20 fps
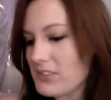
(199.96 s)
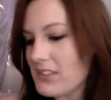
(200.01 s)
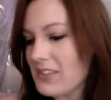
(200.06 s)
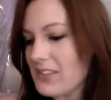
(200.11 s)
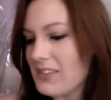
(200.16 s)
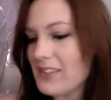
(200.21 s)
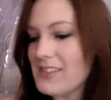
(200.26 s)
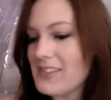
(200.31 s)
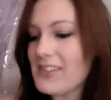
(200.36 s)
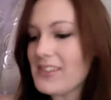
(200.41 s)

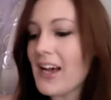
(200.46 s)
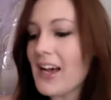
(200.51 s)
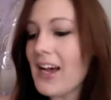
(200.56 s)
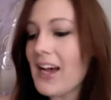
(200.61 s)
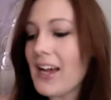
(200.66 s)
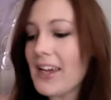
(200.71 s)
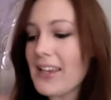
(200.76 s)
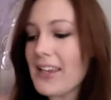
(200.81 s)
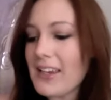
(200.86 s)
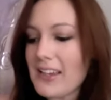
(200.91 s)
Then to
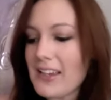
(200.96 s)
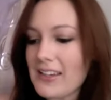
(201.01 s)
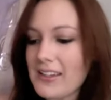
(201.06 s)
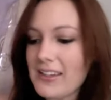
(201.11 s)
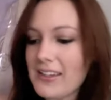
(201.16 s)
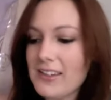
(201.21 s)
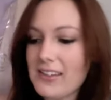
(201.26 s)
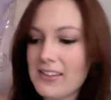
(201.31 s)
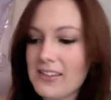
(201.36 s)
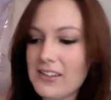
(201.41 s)

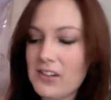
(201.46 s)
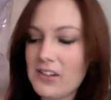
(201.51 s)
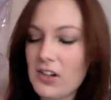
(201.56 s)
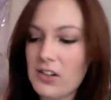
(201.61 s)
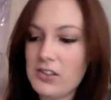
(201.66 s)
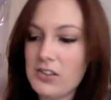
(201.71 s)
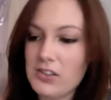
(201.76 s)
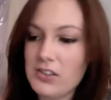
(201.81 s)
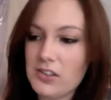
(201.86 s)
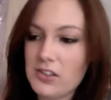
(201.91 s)
highlight and
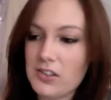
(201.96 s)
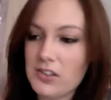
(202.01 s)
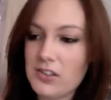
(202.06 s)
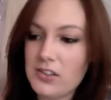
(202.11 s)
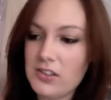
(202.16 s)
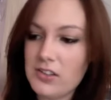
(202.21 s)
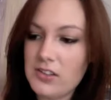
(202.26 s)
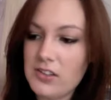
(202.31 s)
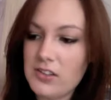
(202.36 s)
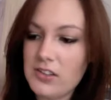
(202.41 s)

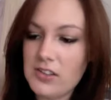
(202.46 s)
contour,